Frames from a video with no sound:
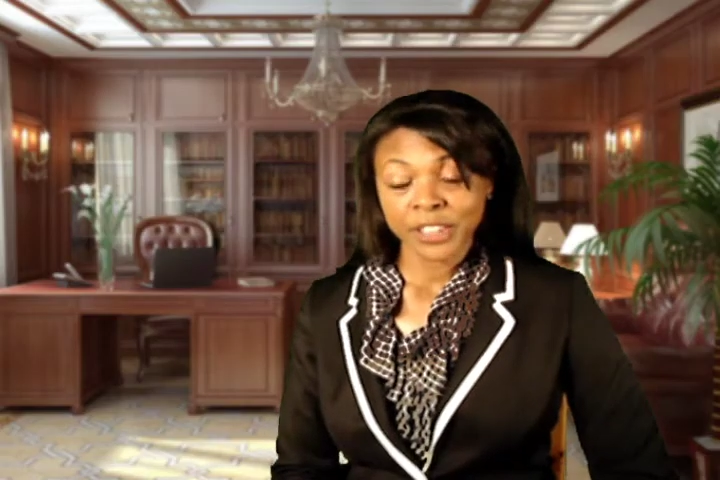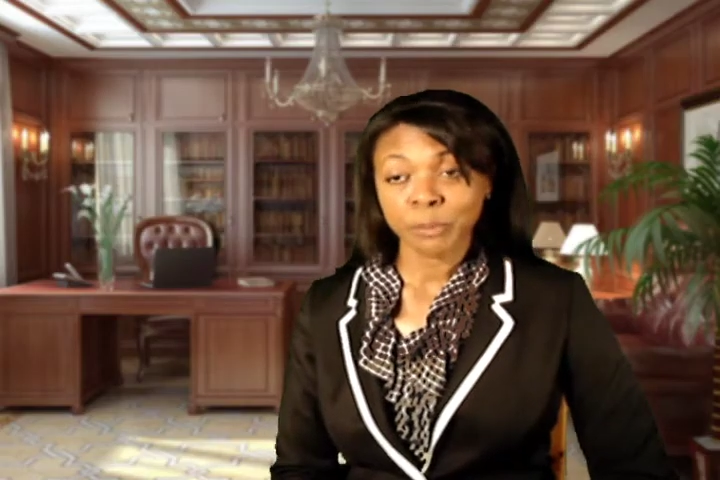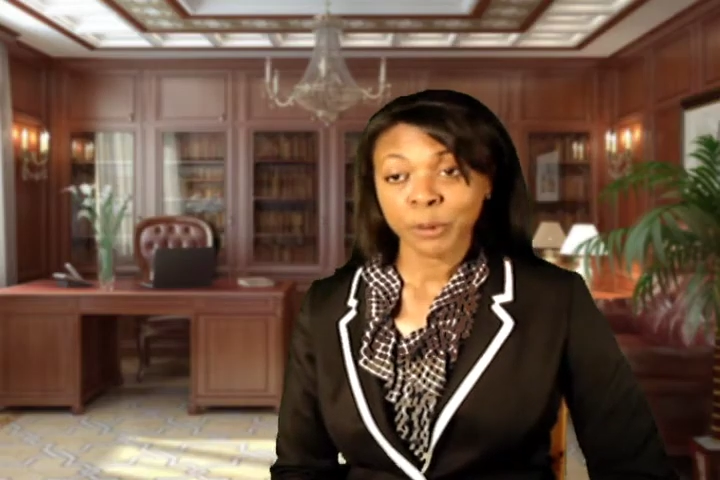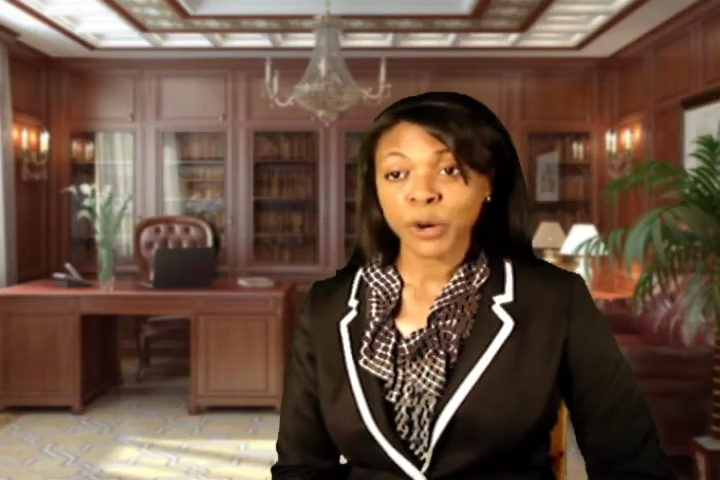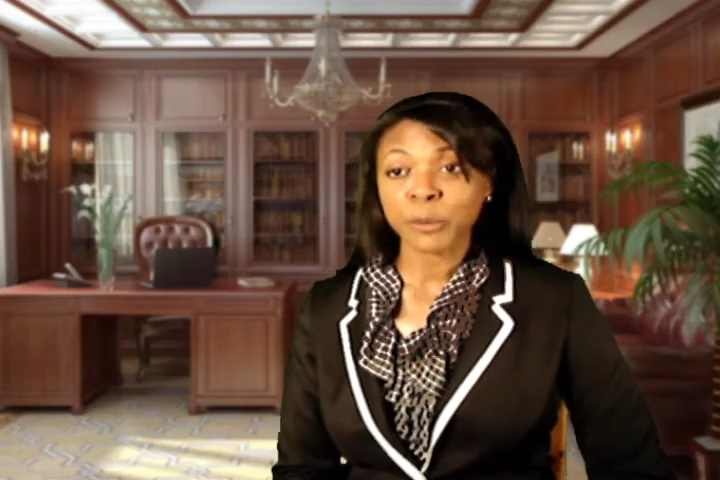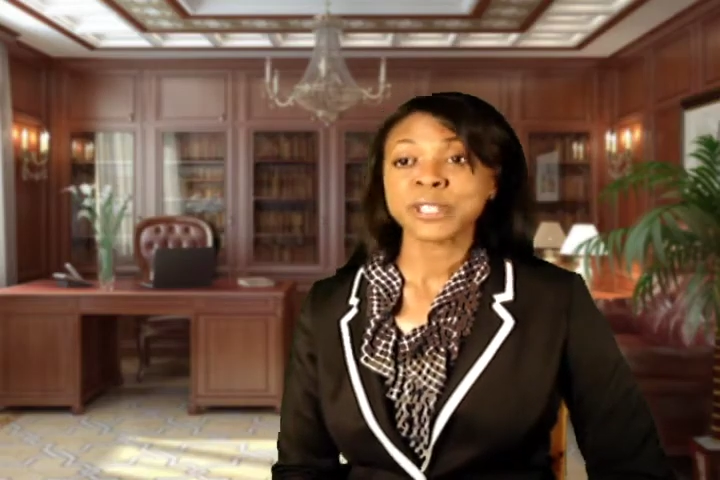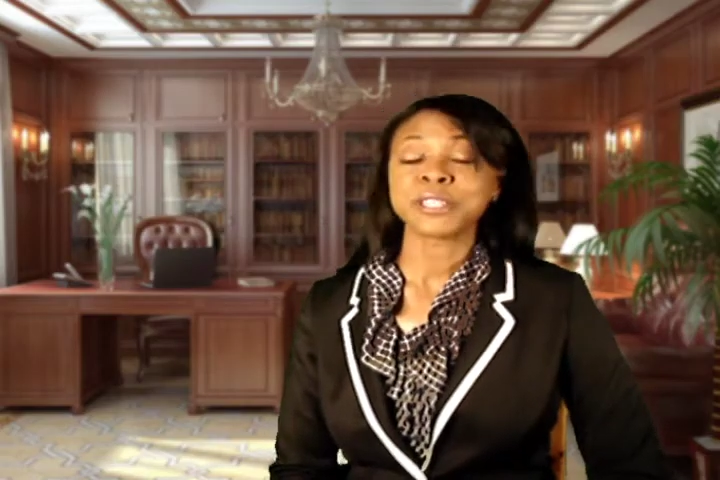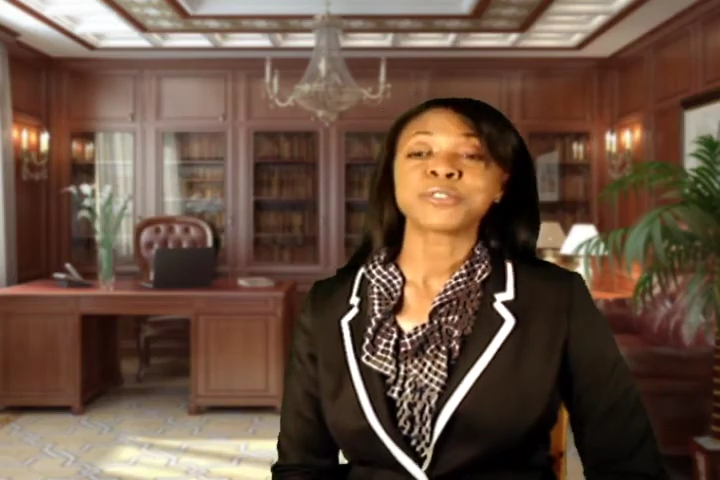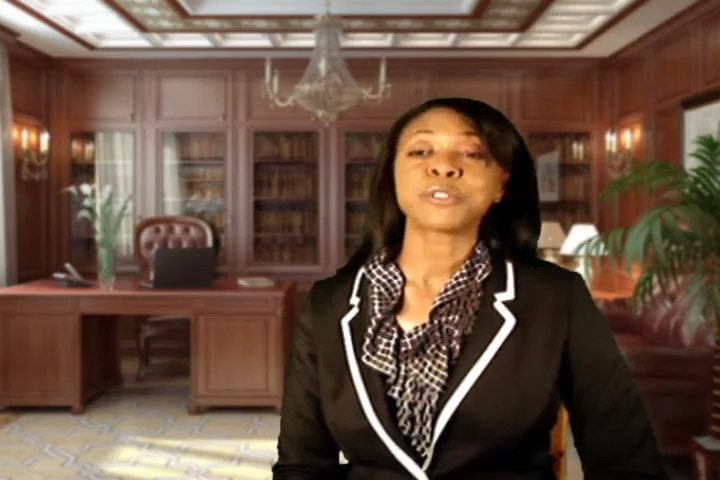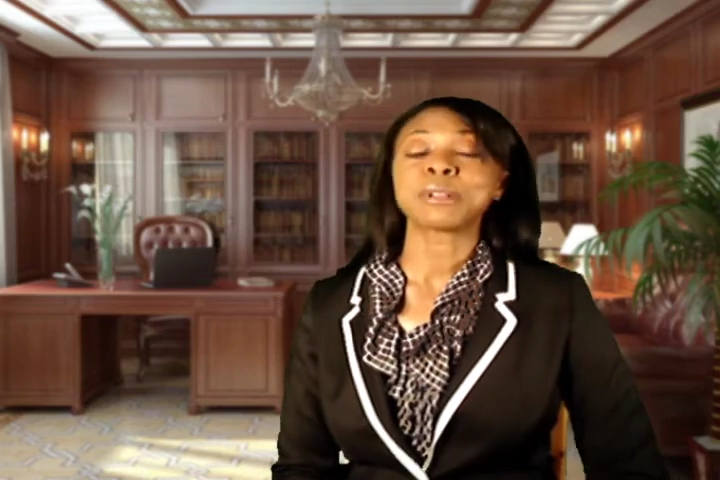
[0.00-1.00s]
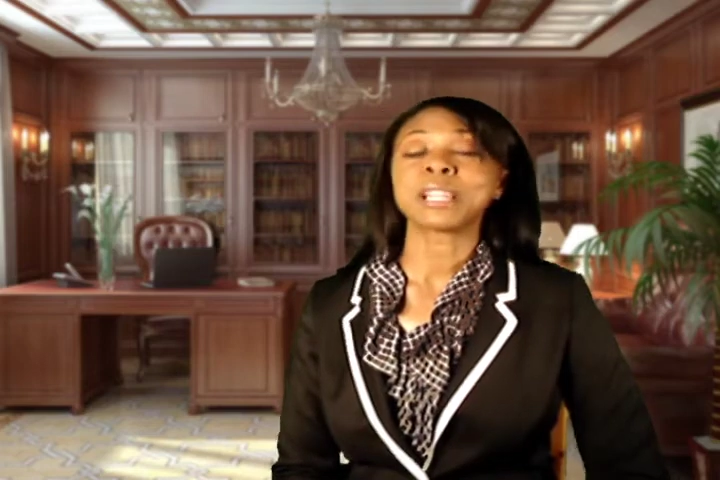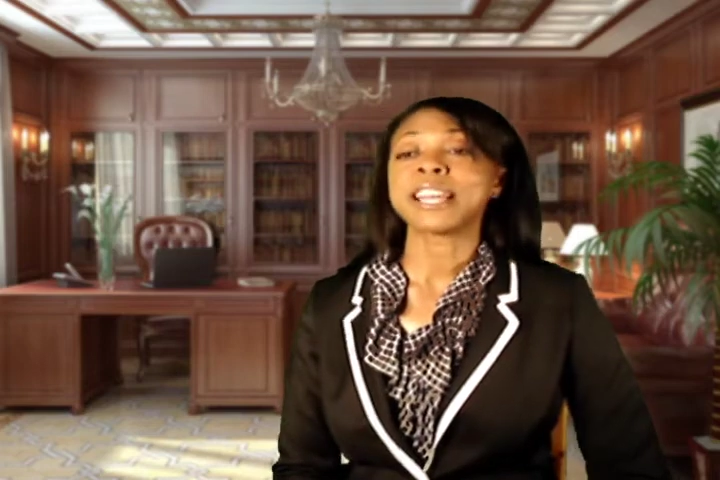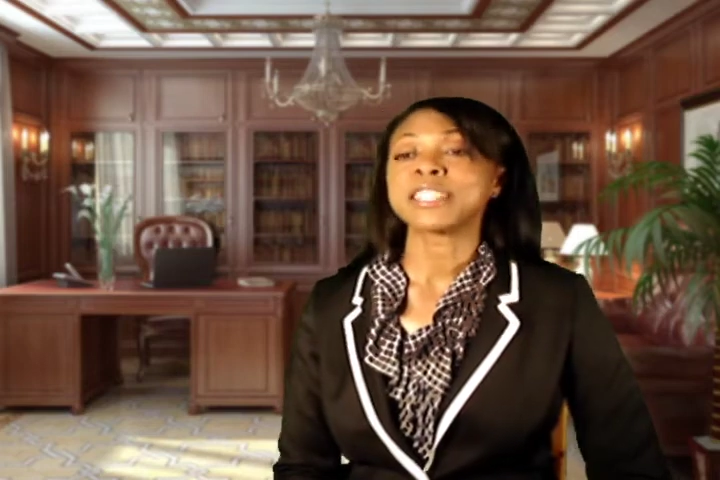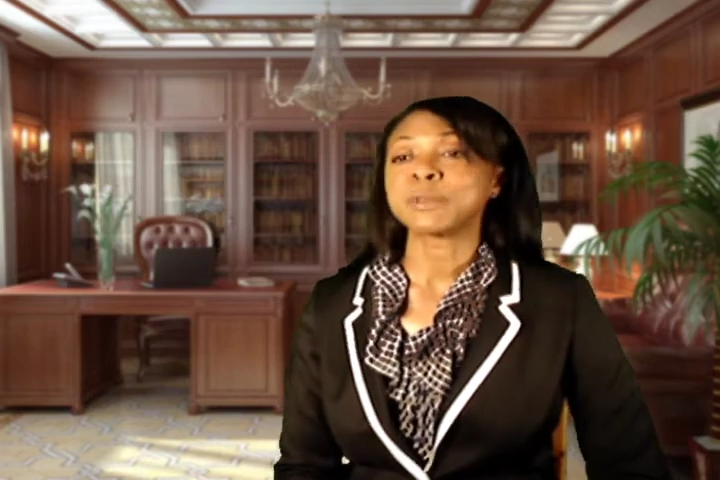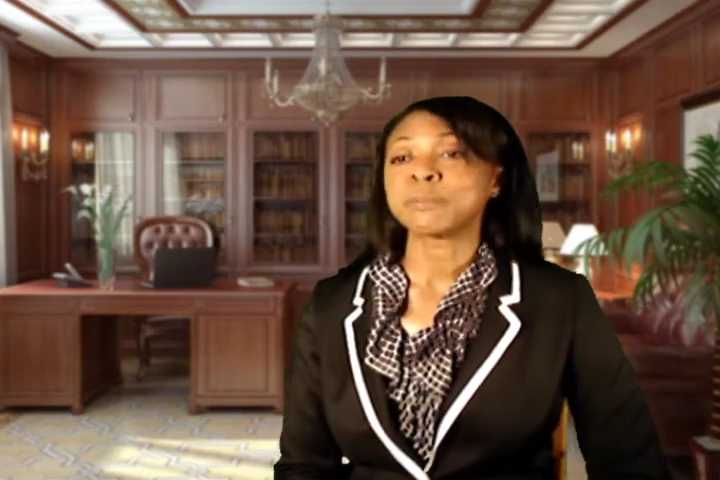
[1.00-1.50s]
the purpose is for
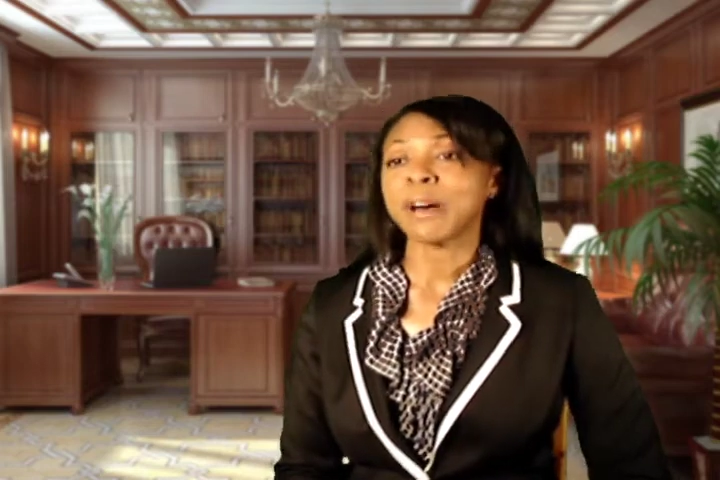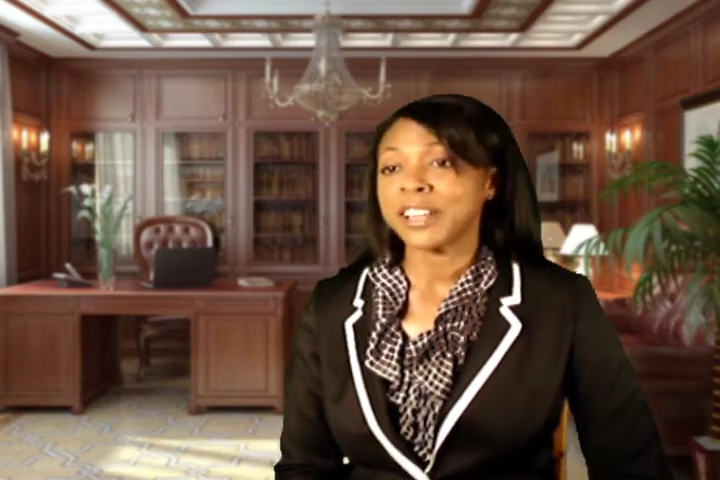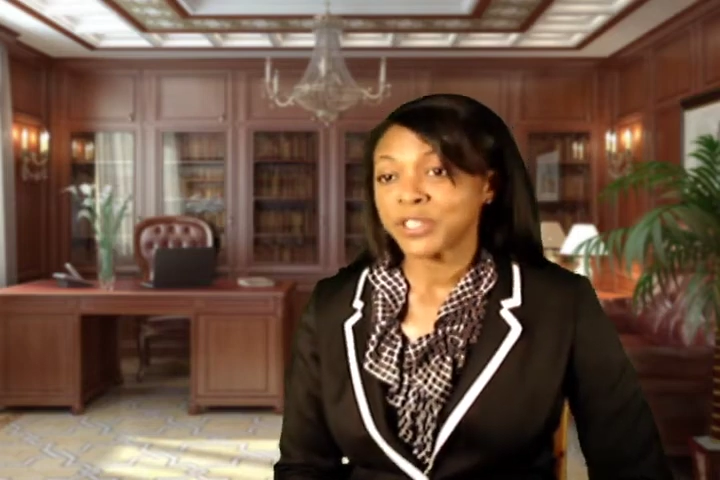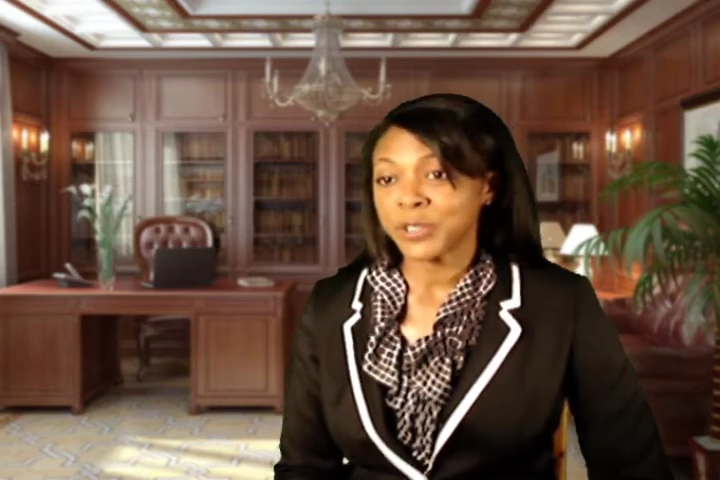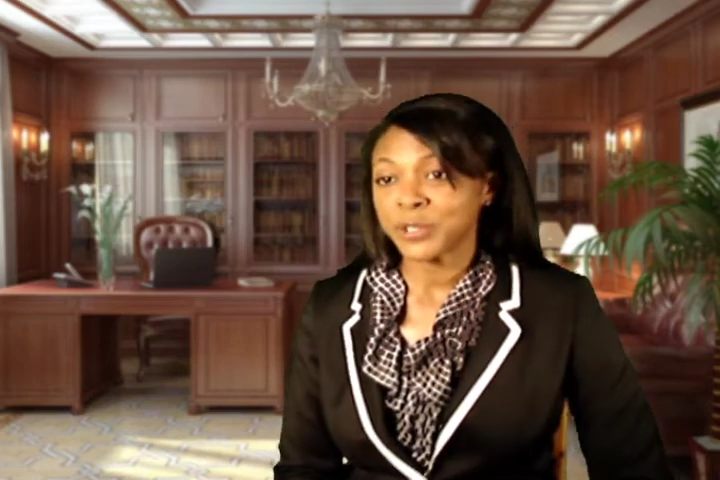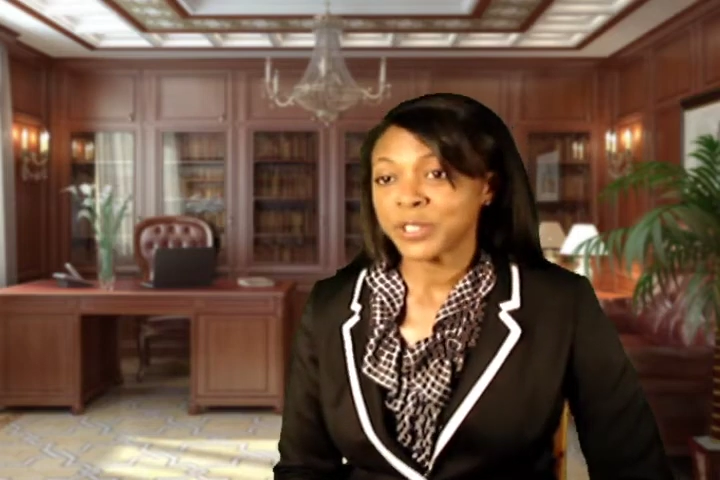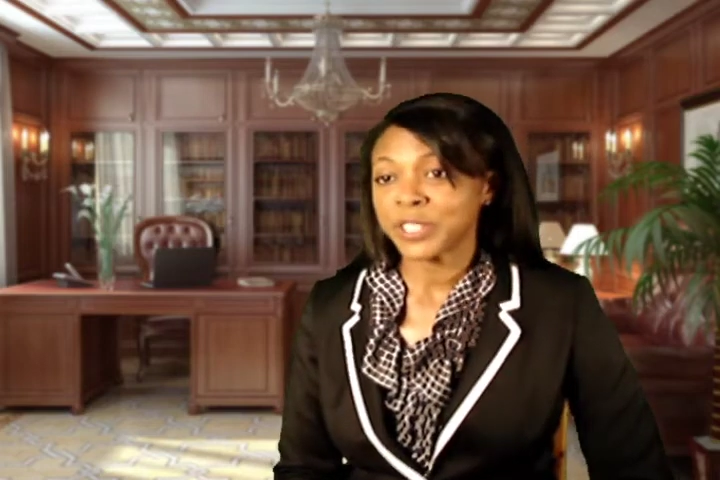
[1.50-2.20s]
plan sponsors